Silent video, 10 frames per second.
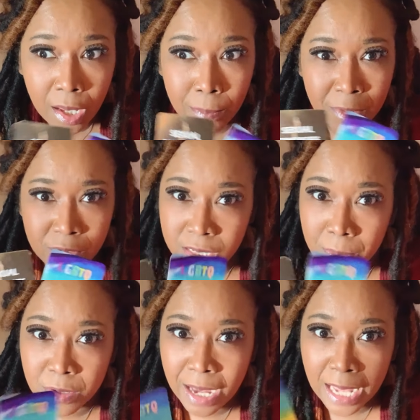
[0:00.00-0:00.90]
But for some
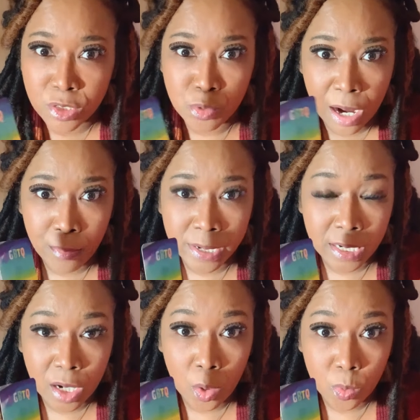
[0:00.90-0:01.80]
of you guys, you already
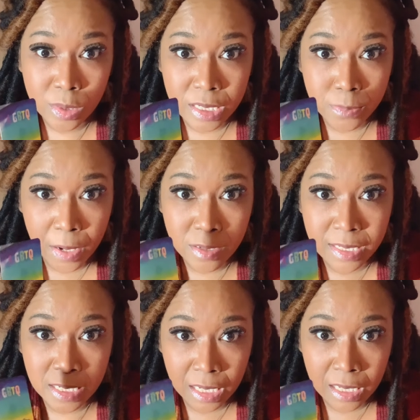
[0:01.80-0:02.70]
know who this
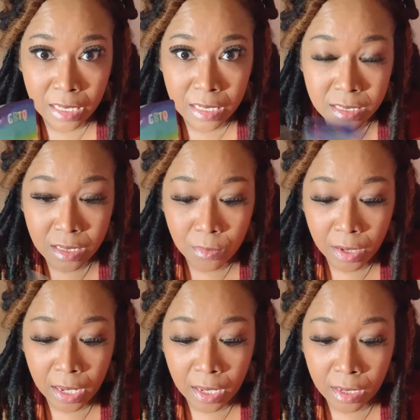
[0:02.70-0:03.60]
person is,
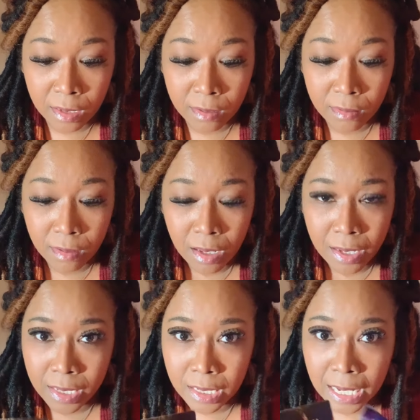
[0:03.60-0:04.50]
okay?
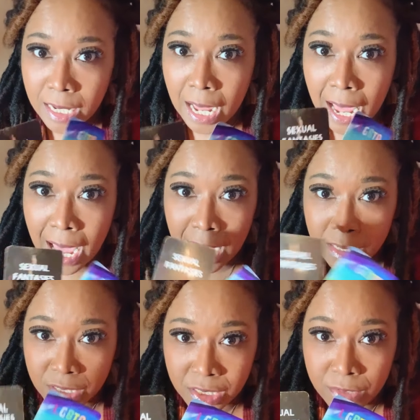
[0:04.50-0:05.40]
Yeah, they not
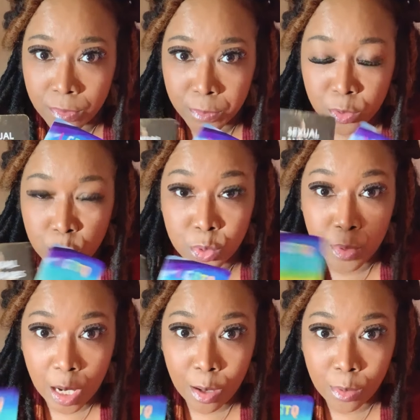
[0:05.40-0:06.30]
hiding shit from you, you
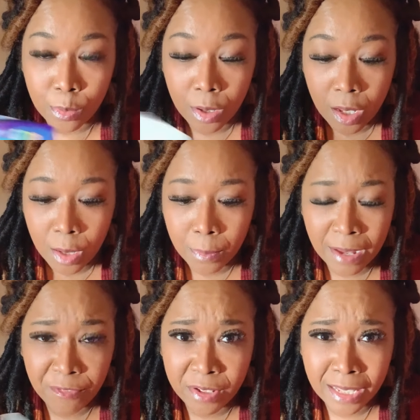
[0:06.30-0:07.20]
know. But I
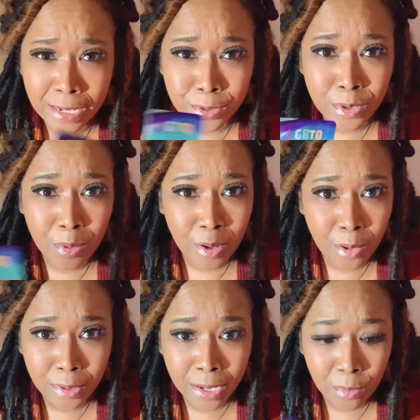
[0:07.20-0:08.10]
feel like you don't
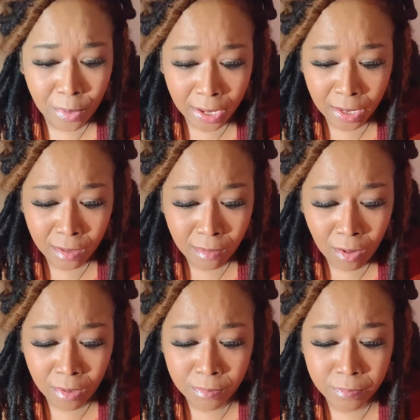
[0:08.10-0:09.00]
go that way.
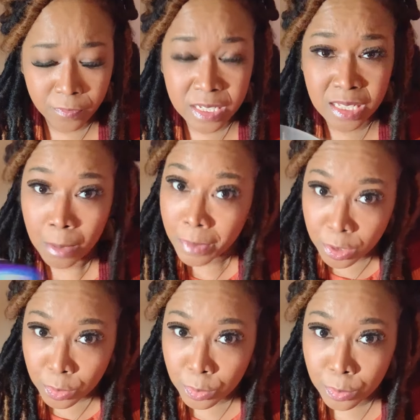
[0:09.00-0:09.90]
Or for some of
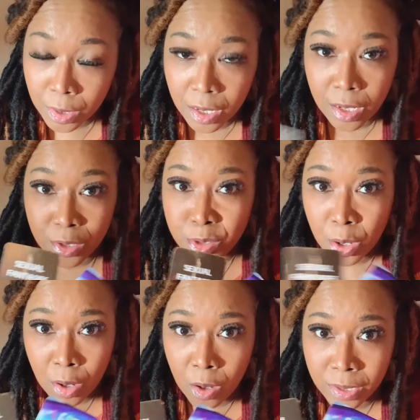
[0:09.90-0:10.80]
you, you
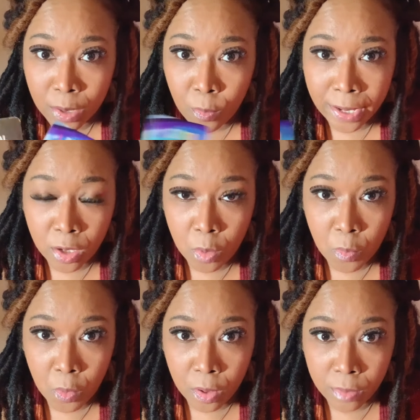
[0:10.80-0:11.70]
don't go that way no
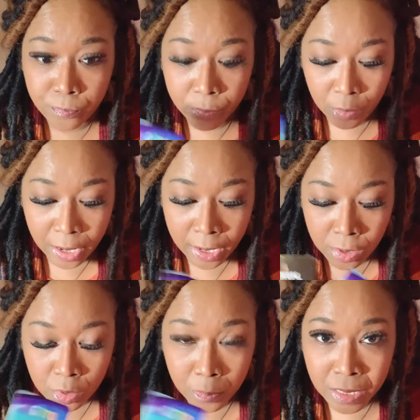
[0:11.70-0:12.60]
more, okay?
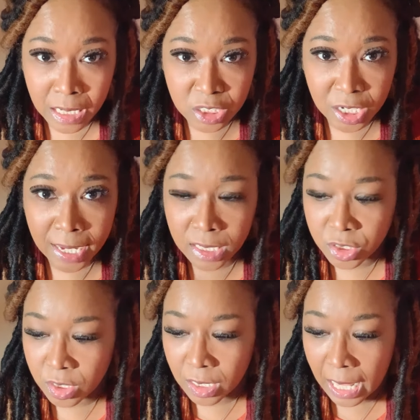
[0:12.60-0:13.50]
You could be done
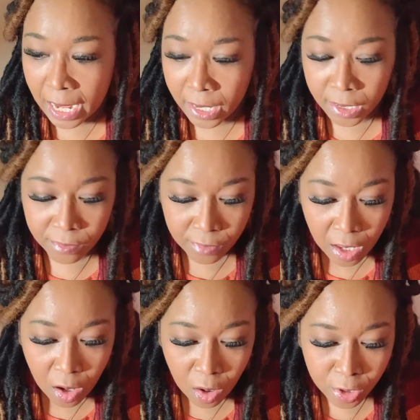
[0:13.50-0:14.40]
changed your life.
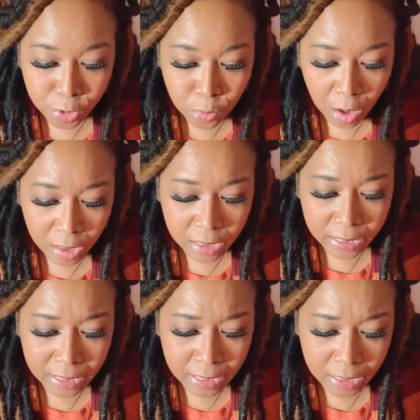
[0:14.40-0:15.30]
Or you are
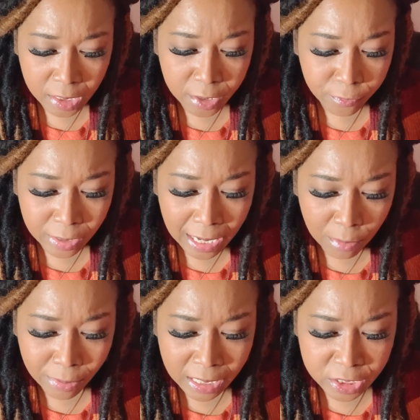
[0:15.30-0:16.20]
looking in a different
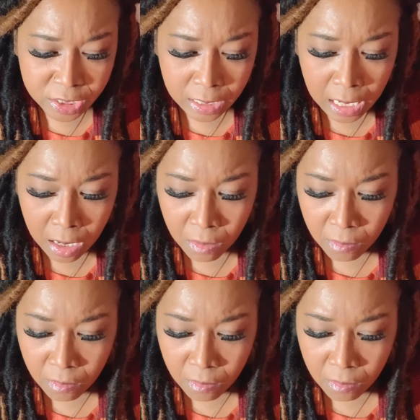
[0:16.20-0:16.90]
direction now.